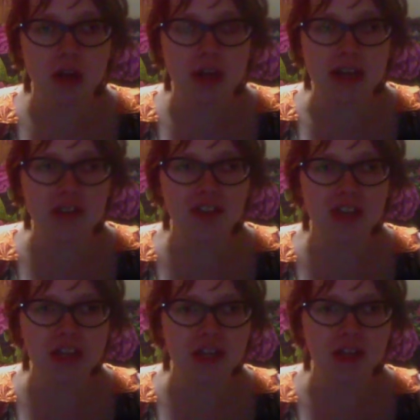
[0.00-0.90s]
in
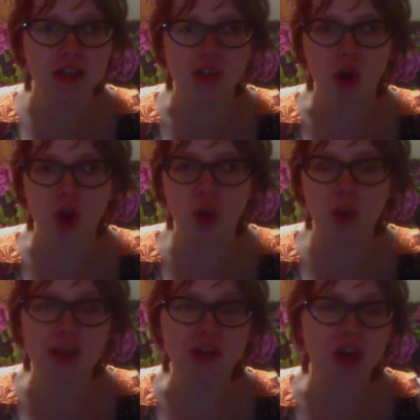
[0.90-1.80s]
the
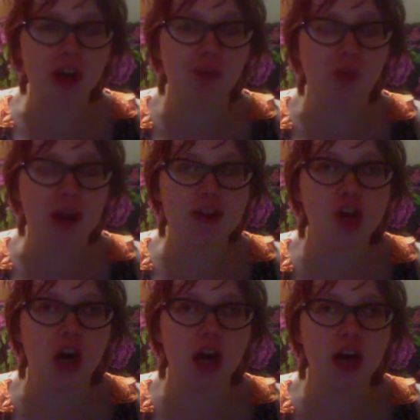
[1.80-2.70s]
Darkwing Duck
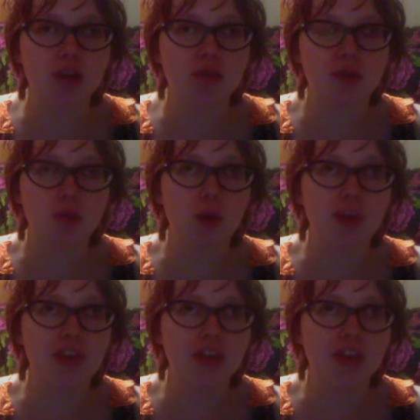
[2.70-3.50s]
franchise with the.